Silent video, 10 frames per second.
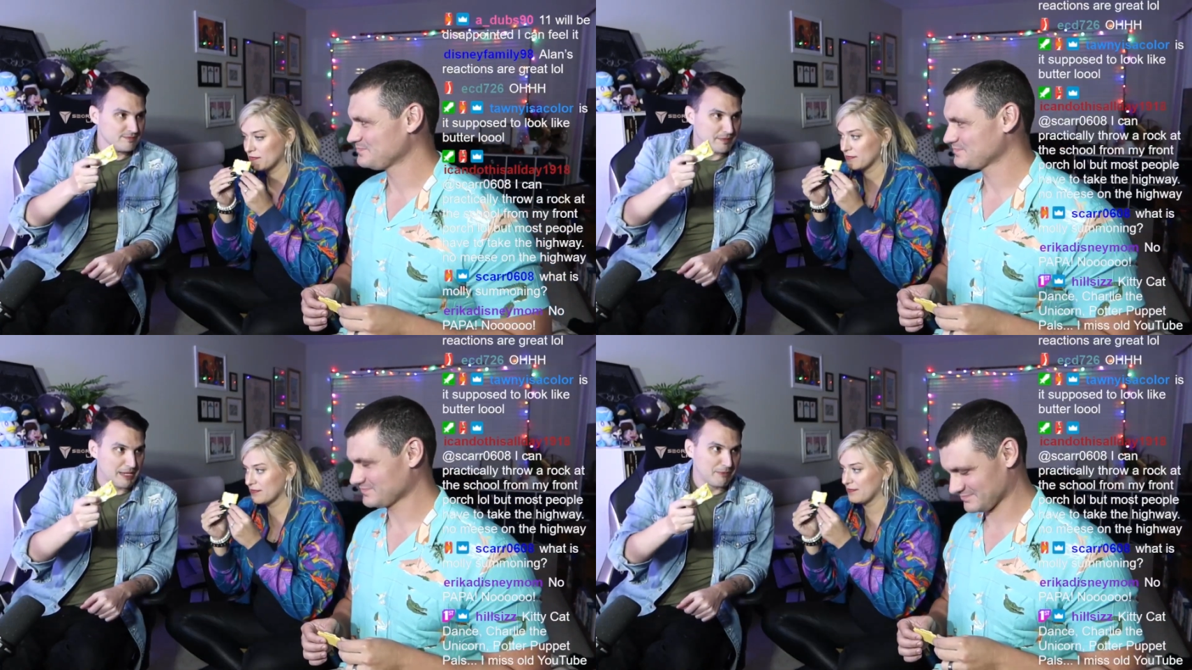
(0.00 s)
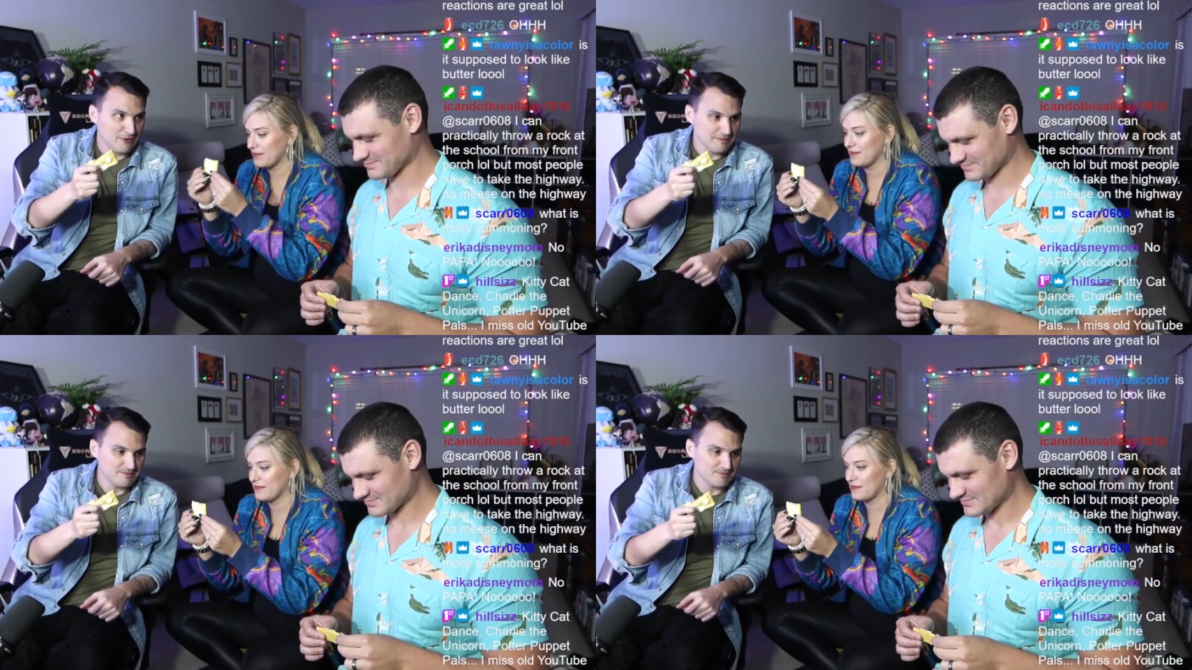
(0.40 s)
Speaker 1: maple.
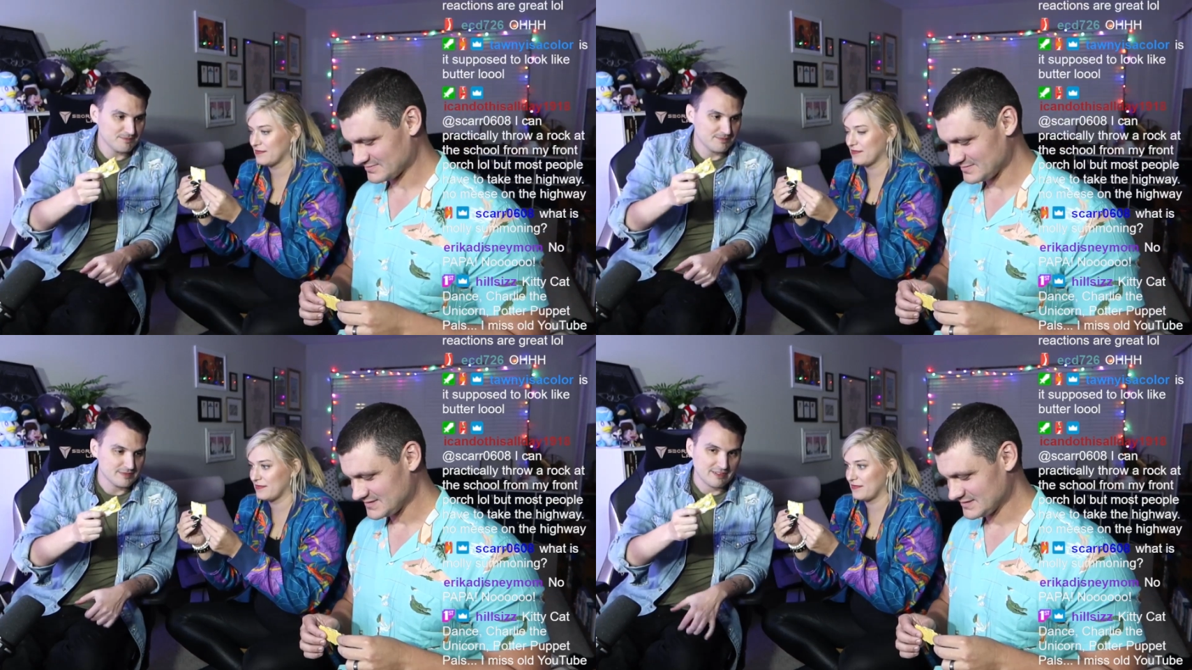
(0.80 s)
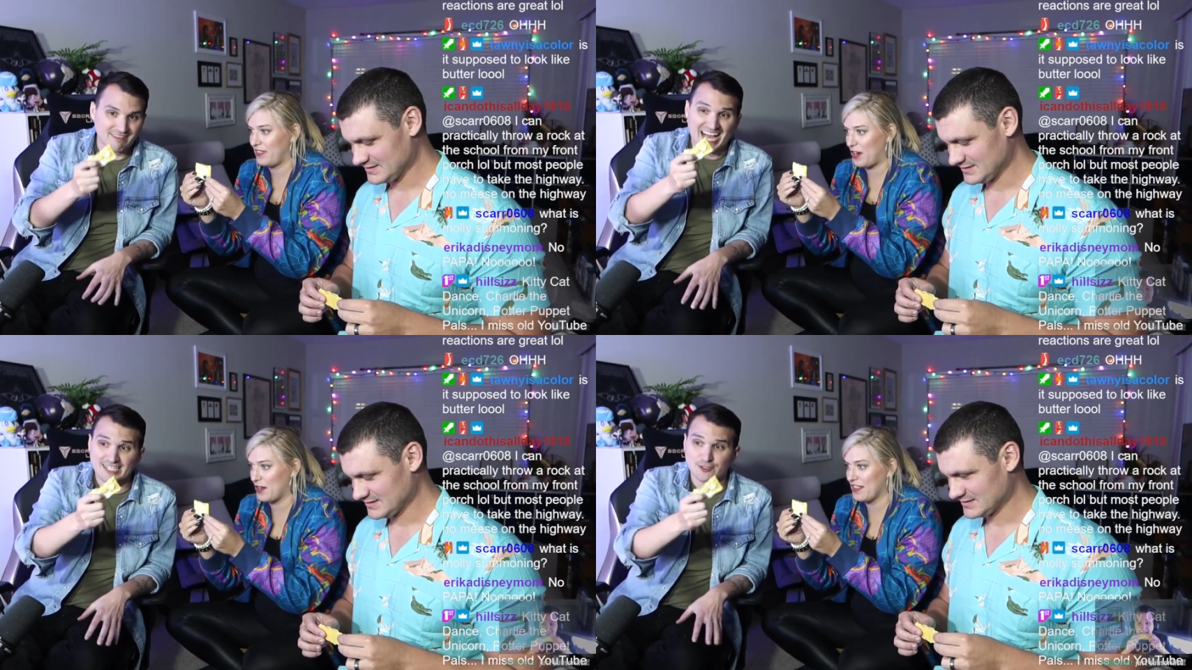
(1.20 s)

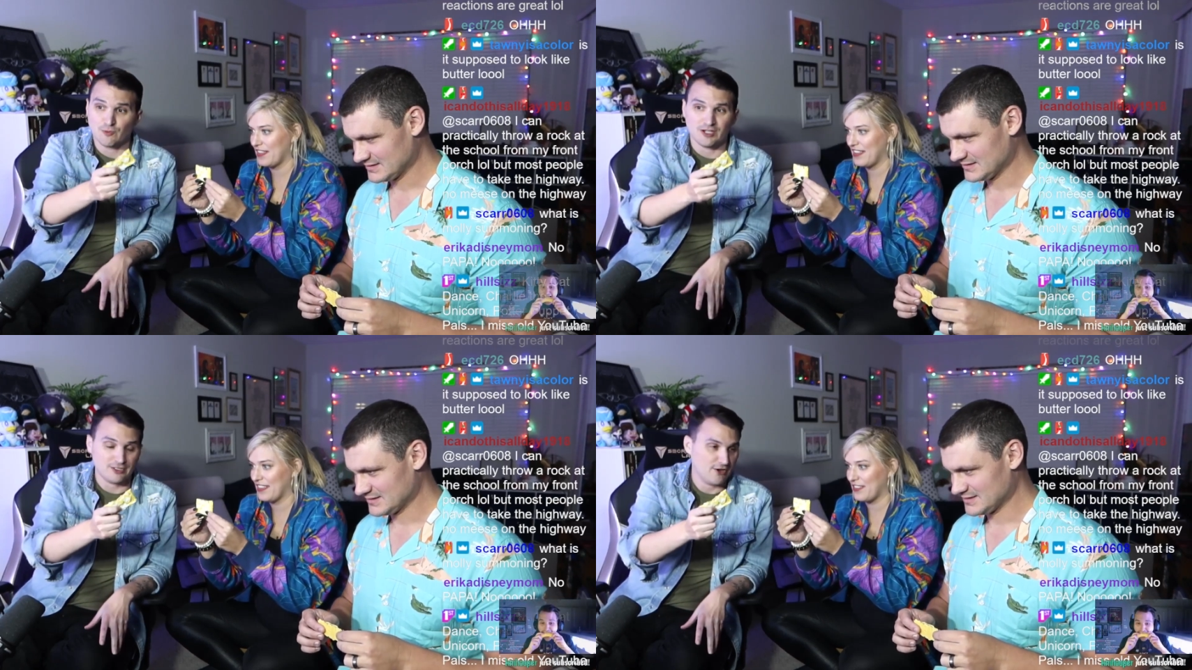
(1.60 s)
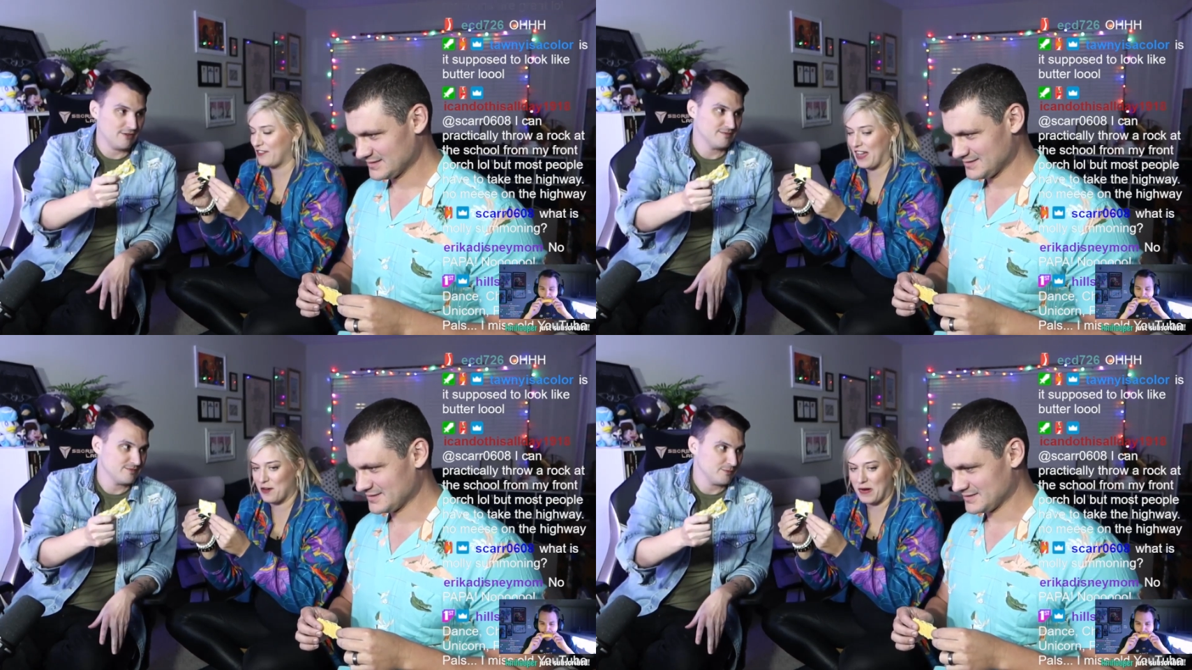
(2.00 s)
Last one, y'all. The
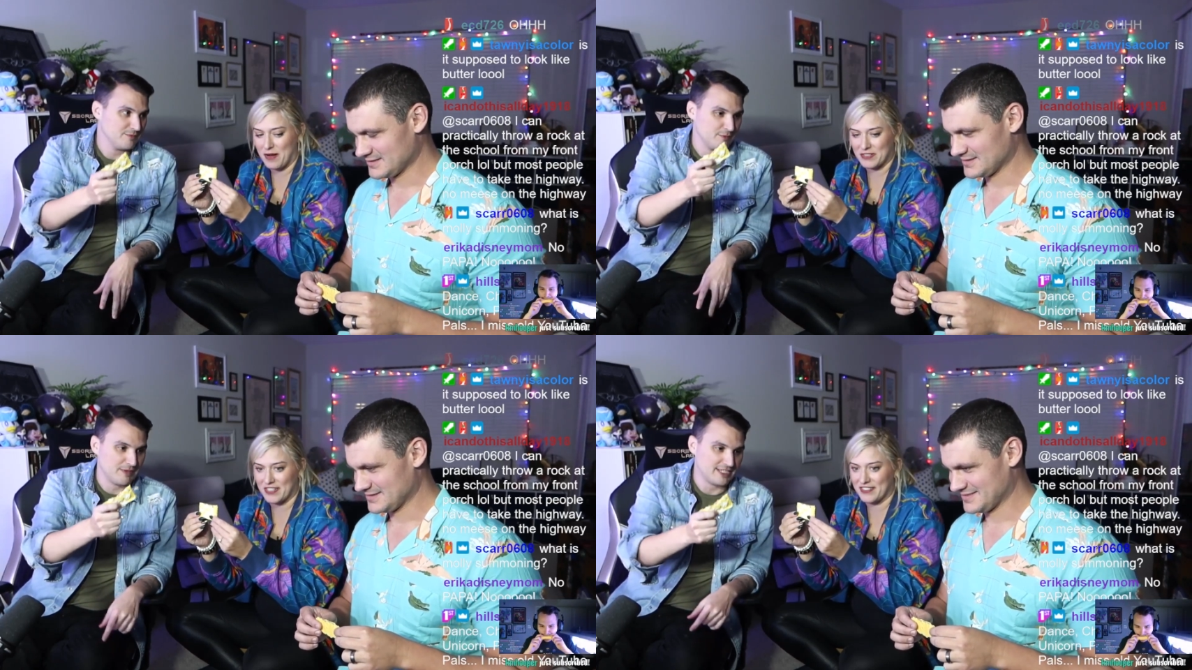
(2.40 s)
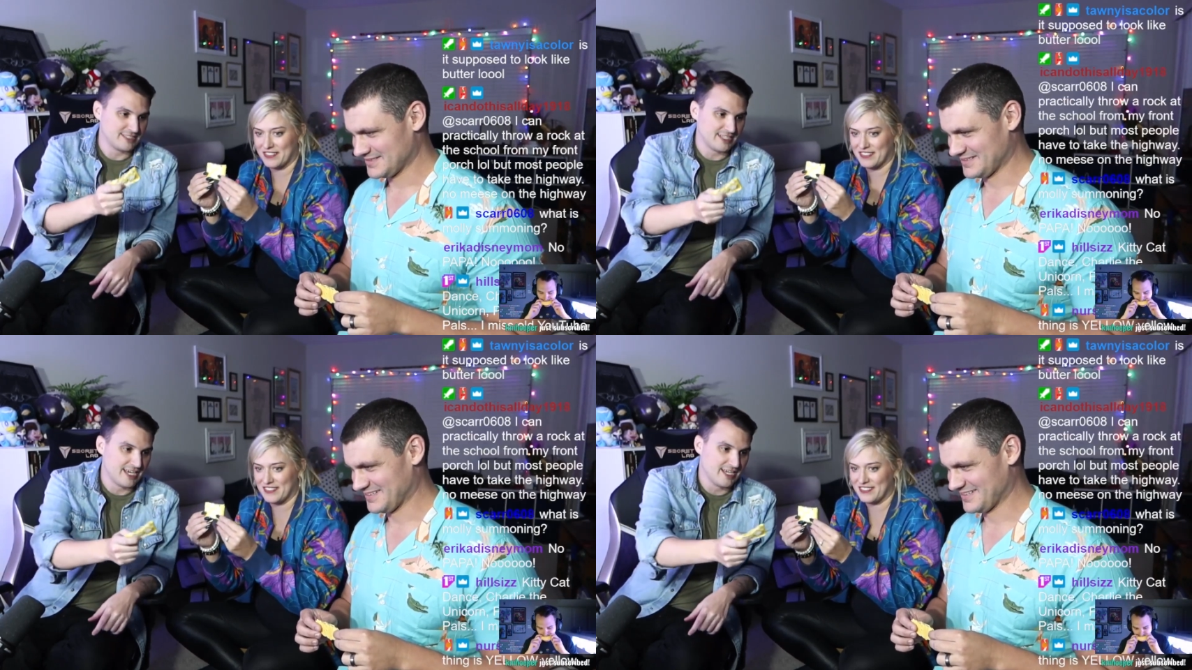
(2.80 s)
final pop tart. Made it to the
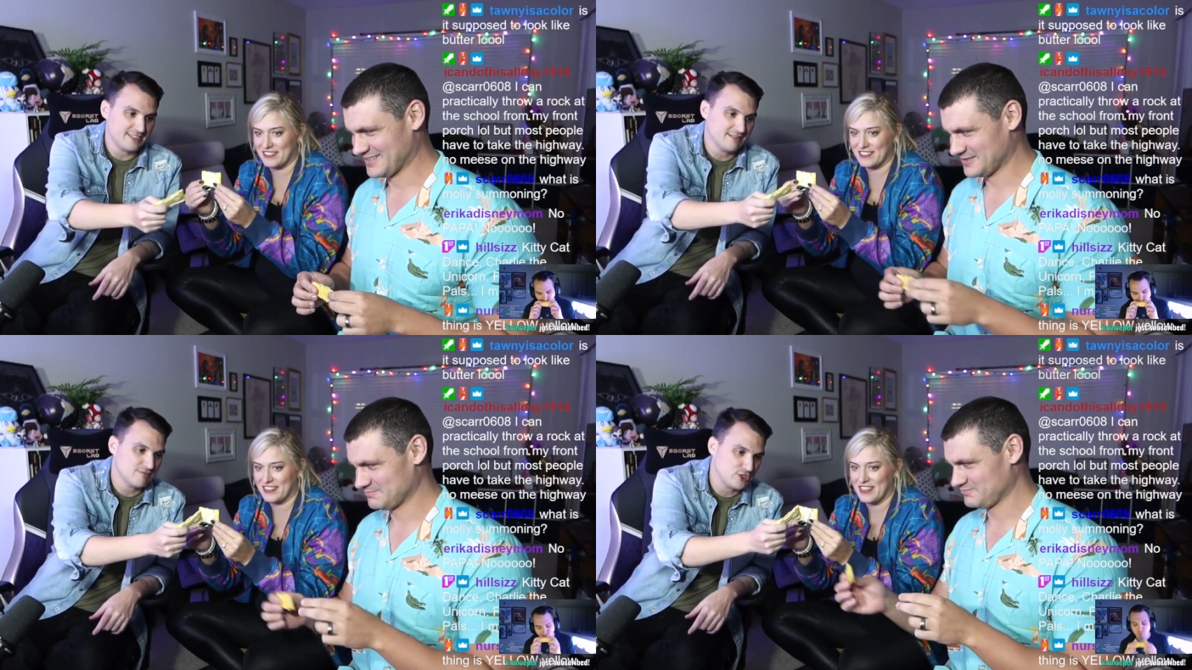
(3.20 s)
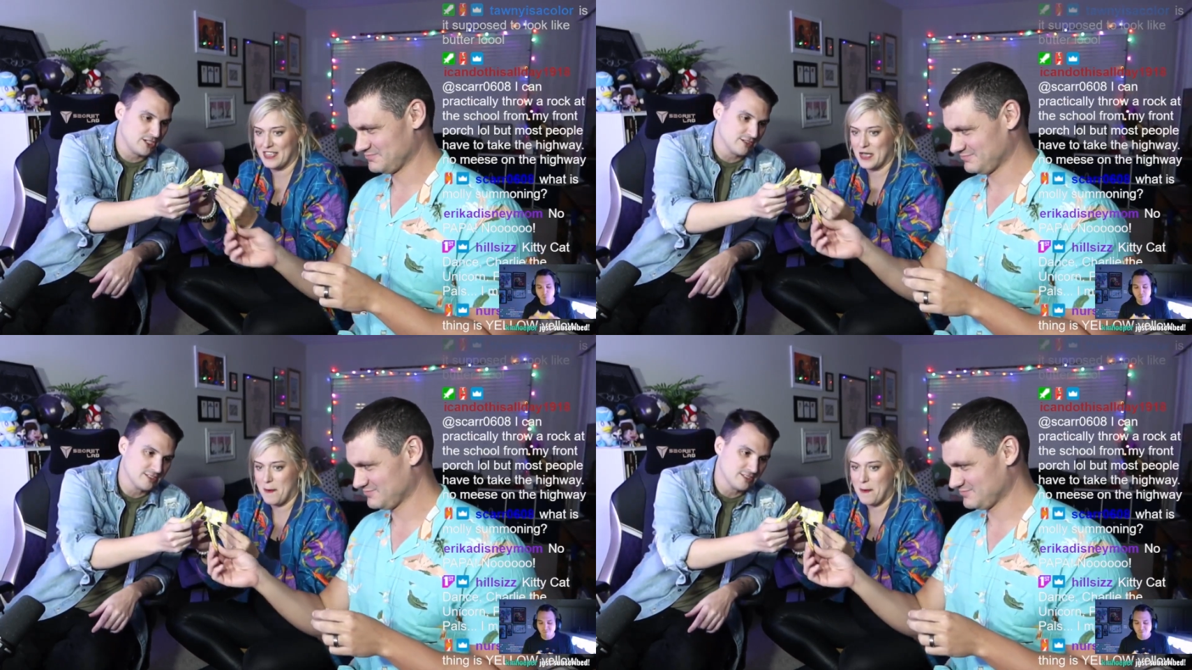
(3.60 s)
end. Cheers.